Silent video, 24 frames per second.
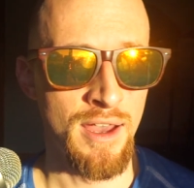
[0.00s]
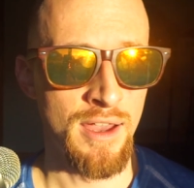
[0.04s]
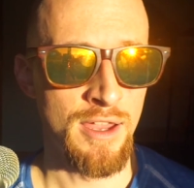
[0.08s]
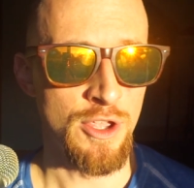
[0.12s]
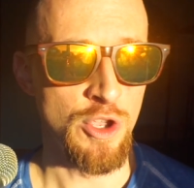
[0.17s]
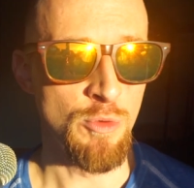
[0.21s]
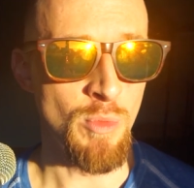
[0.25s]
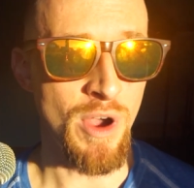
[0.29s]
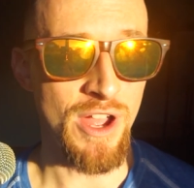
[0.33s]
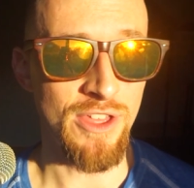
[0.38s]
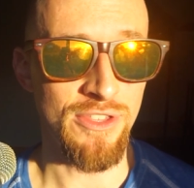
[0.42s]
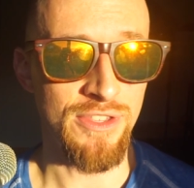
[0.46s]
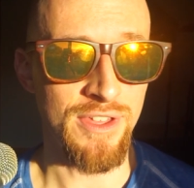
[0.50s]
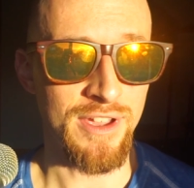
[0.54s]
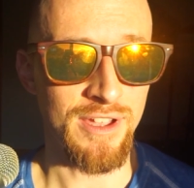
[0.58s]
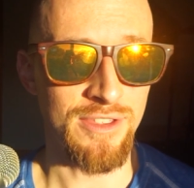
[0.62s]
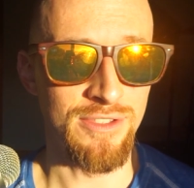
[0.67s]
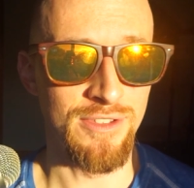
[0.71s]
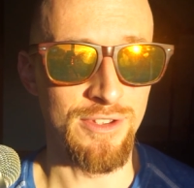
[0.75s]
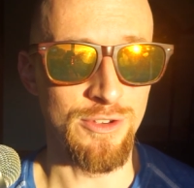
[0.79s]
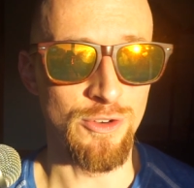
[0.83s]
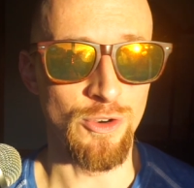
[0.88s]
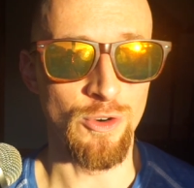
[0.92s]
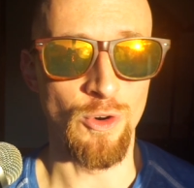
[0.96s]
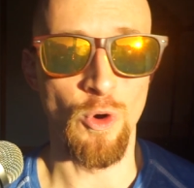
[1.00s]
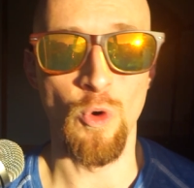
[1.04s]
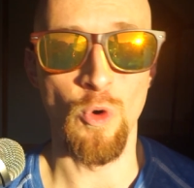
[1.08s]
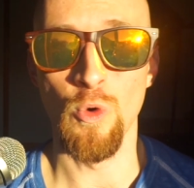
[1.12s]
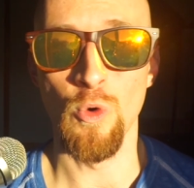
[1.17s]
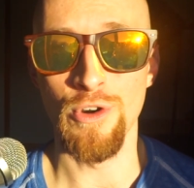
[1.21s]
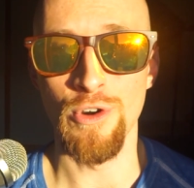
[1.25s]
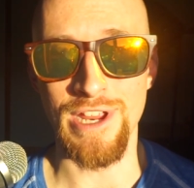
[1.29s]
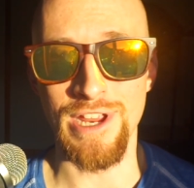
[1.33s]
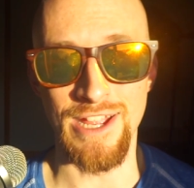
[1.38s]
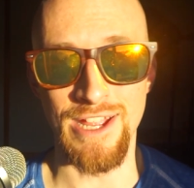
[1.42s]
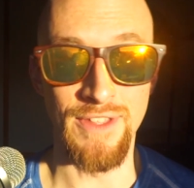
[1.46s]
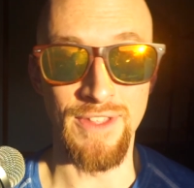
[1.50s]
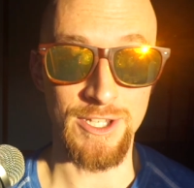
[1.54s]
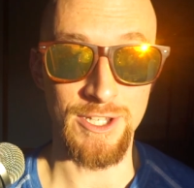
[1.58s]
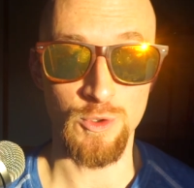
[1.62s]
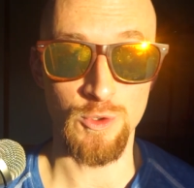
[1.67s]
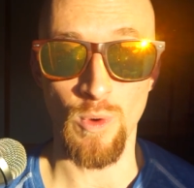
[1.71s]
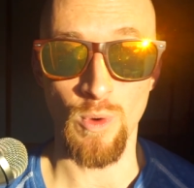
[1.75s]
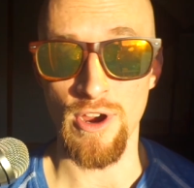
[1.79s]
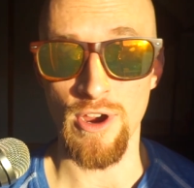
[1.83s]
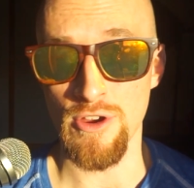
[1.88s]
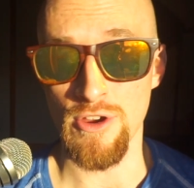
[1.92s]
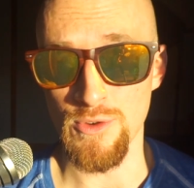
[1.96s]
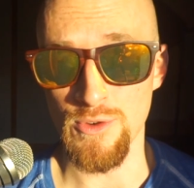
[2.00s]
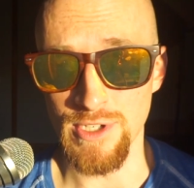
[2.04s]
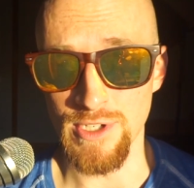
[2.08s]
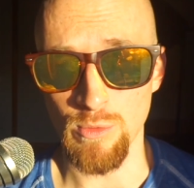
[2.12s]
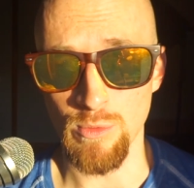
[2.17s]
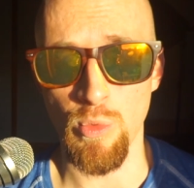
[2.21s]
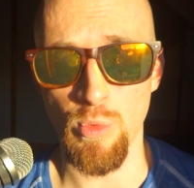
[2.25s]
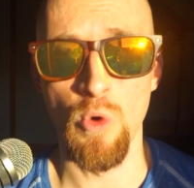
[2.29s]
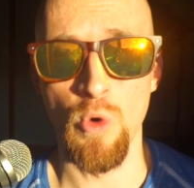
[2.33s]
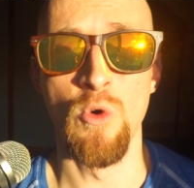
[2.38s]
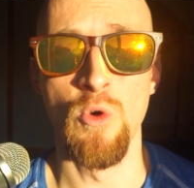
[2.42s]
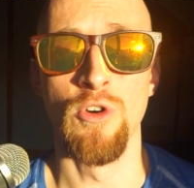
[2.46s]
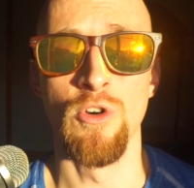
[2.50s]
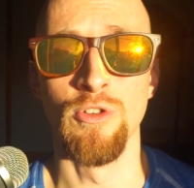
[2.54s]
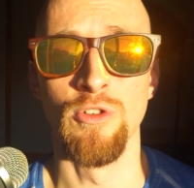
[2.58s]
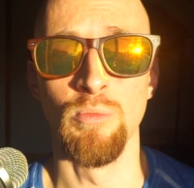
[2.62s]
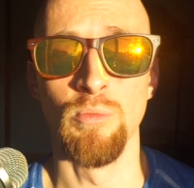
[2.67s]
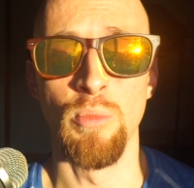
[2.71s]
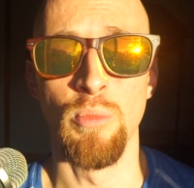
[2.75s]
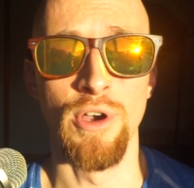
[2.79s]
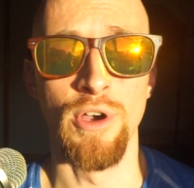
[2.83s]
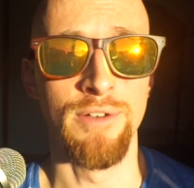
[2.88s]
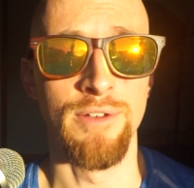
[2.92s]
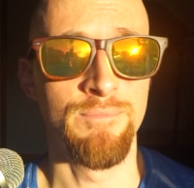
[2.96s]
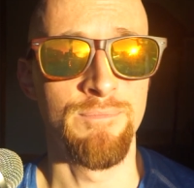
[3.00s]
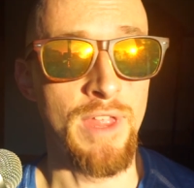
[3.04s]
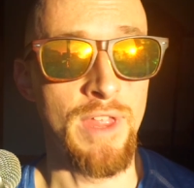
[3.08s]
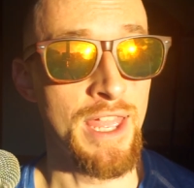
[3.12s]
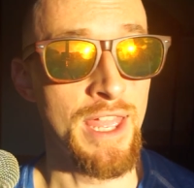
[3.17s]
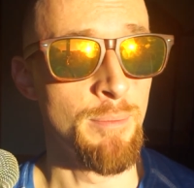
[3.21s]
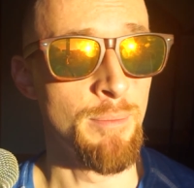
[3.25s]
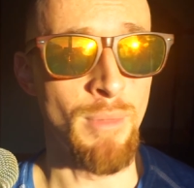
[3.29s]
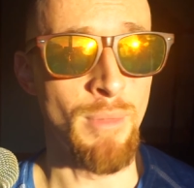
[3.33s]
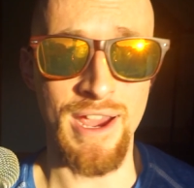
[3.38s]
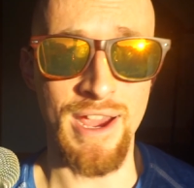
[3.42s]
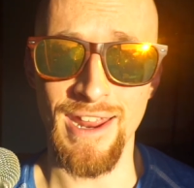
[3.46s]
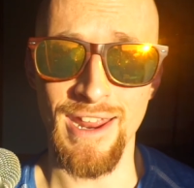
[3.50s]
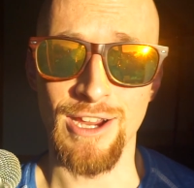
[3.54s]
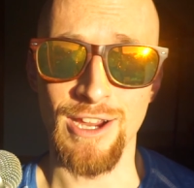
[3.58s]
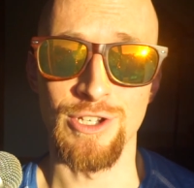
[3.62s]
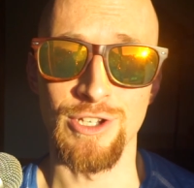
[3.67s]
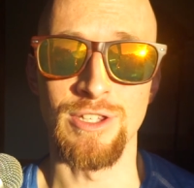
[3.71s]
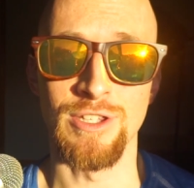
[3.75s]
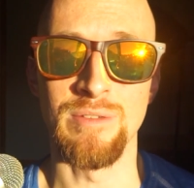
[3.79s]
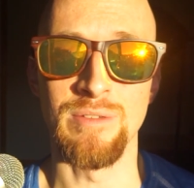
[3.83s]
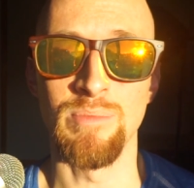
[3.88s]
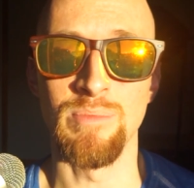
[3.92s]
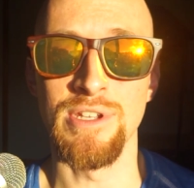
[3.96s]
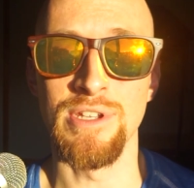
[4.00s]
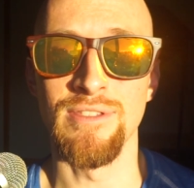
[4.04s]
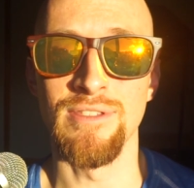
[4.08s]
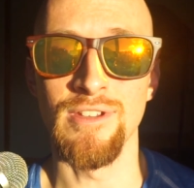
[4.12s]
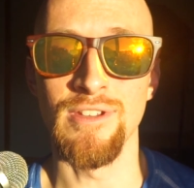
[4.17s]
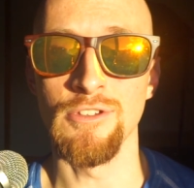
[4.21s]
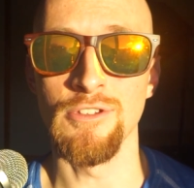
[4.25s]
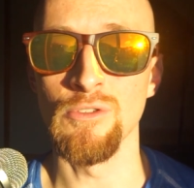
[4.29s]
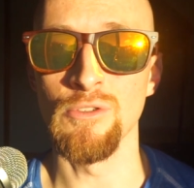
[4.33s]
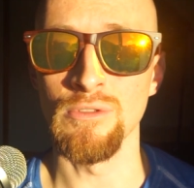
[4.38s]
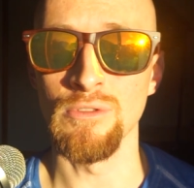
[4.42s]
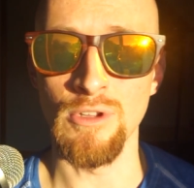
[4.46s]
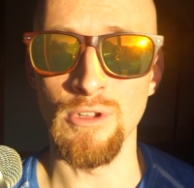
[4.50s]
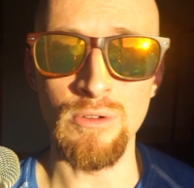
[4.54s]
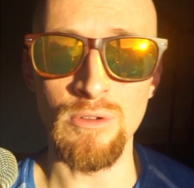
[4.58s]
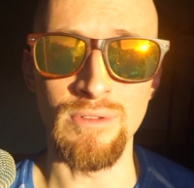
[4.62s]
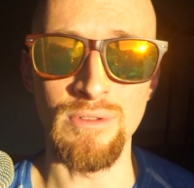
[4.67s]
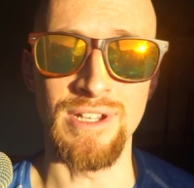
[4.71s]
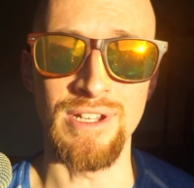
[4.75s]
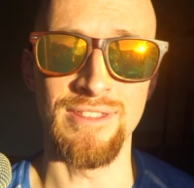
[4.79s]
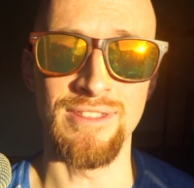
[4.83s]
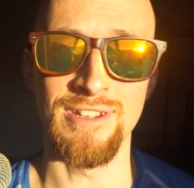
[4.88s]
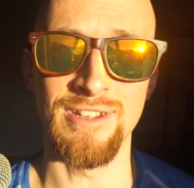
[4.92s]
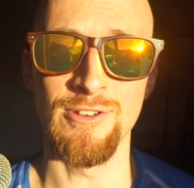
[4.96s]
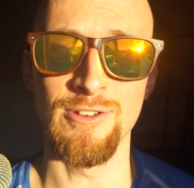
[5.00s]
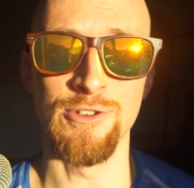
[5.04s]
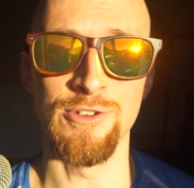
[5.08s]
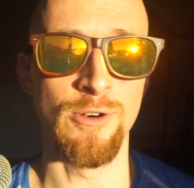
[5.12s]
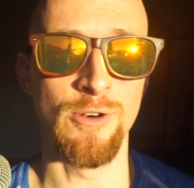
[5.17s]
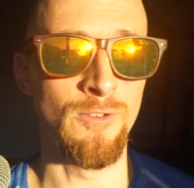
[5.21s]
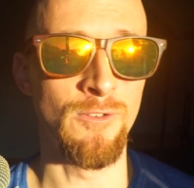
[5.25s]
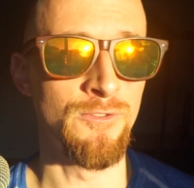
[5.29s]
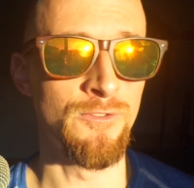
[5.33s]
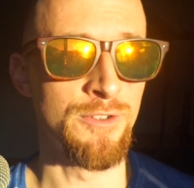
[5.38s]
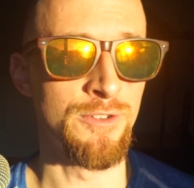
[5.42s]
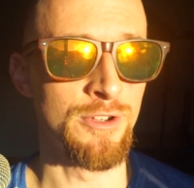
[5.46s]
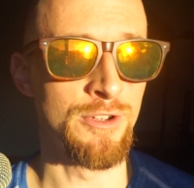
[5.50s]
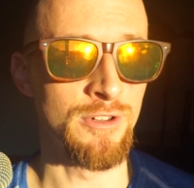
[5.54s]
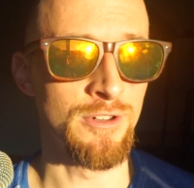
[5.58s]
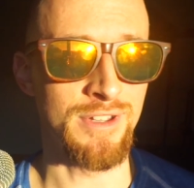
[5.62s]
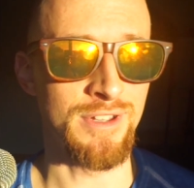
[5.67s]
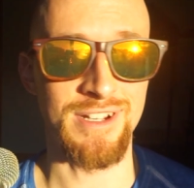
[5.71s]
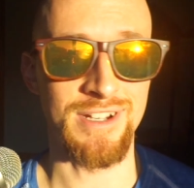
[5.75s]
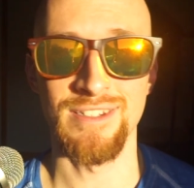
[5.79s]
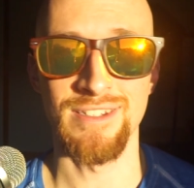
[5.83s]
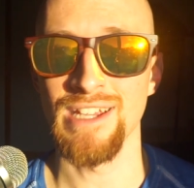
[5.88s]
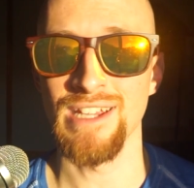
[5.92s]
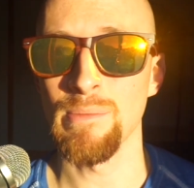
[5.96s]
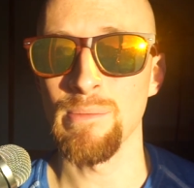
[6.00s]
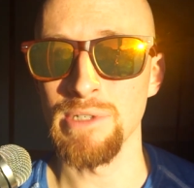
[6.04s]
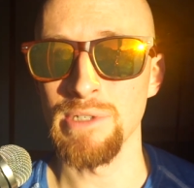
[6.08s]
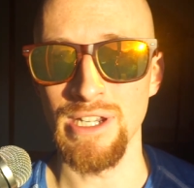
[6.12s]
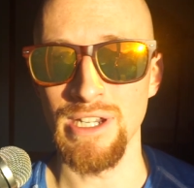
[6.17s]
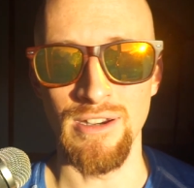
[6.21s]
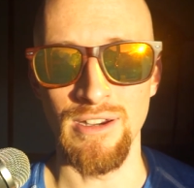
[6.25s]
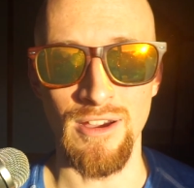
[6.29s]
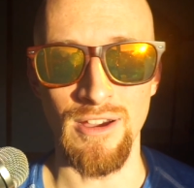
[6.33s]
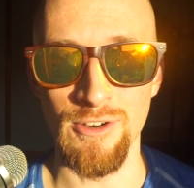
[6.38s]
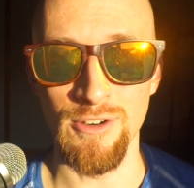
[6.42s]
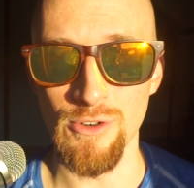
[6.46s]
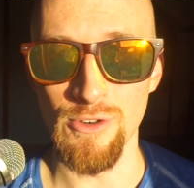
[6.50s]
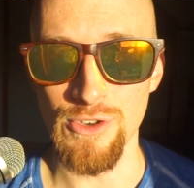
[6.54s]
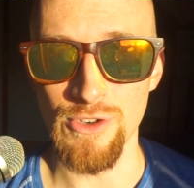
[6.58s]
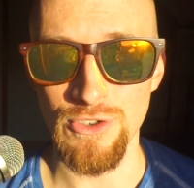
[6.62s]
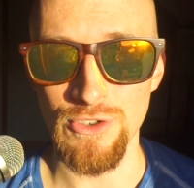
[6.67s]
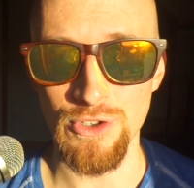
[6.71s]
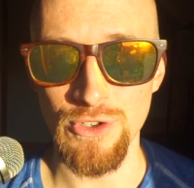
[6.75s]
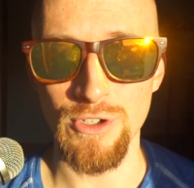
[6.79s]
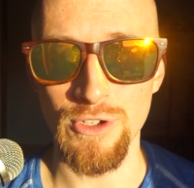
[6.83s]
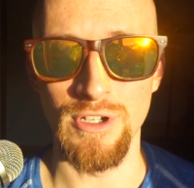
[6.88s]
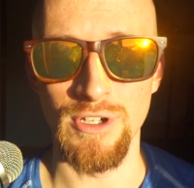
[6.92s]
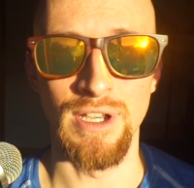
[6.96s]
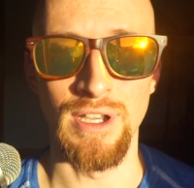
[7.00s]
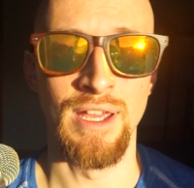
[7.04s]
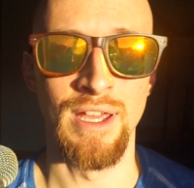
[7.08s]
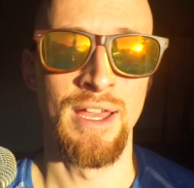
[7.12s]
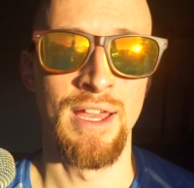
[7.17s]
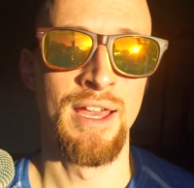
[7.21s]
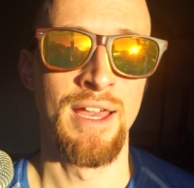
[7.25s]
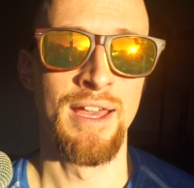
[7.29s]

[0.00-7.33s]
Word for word: You might think that you're horny and that's why you're using porn, but it might actually be that you're lonely, that you don't feel accepted and understood,